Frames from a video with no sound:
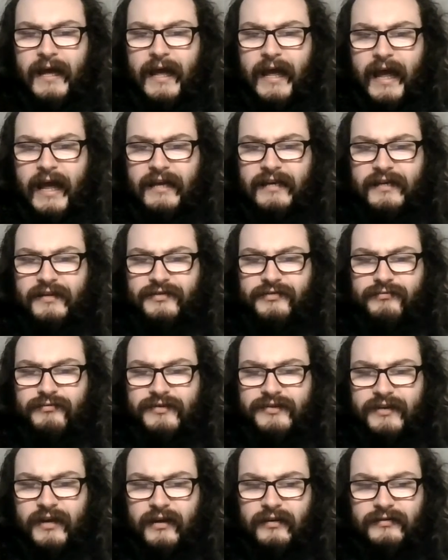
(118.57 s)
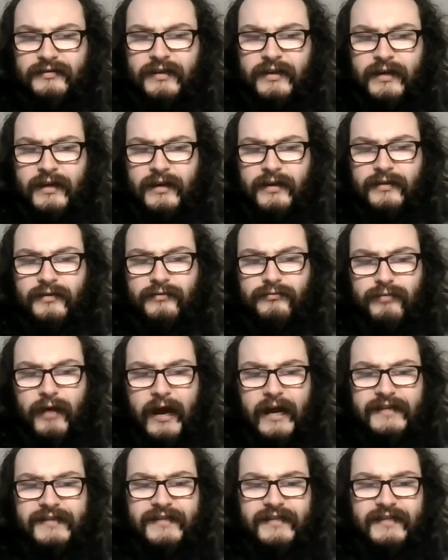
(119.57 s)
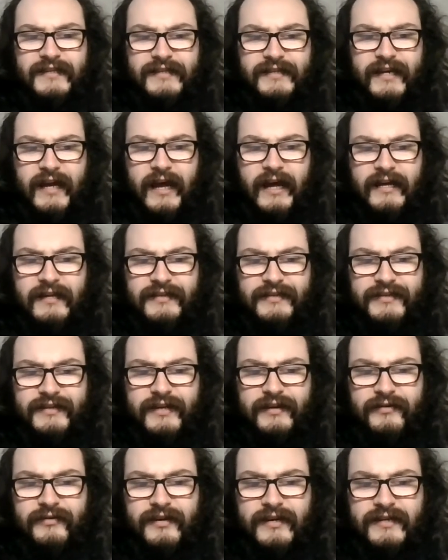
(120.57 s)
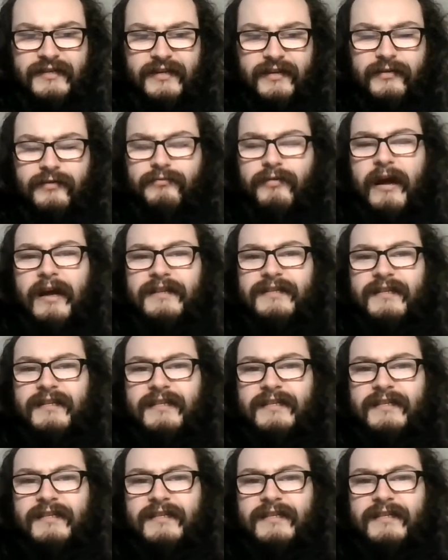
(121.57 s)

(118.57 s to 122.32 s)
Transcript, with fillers: And as a result, the Rising Stars series and the Rising